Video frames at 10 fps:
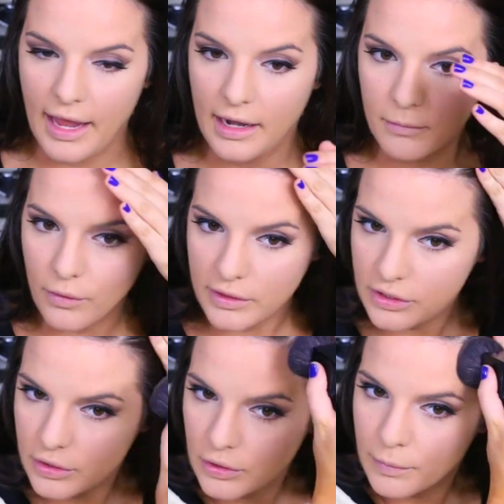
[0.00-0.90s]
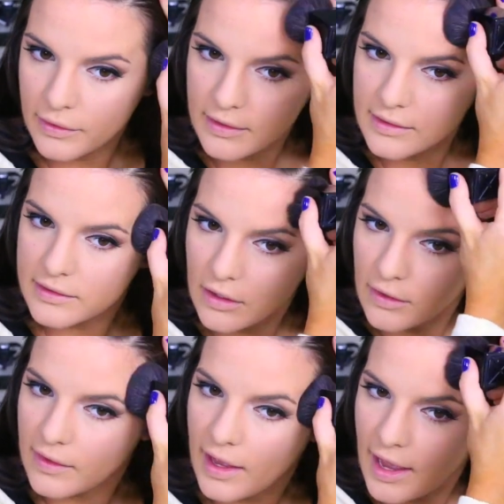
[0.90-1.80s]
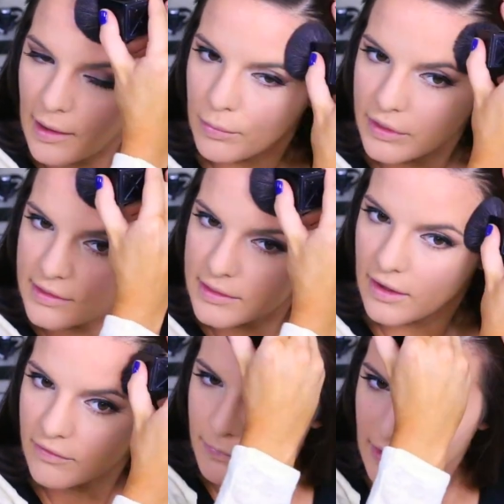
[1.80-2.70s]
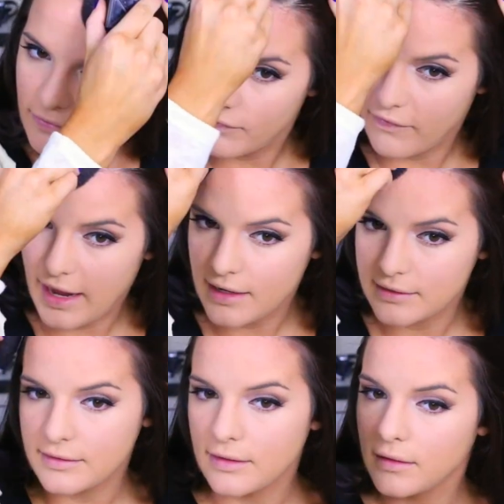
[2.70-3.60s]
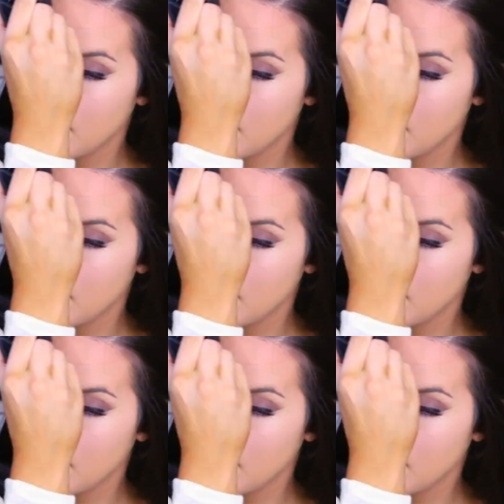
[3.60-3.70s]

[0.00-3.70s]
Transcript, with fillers: And I'm going to put this on the high points of my face.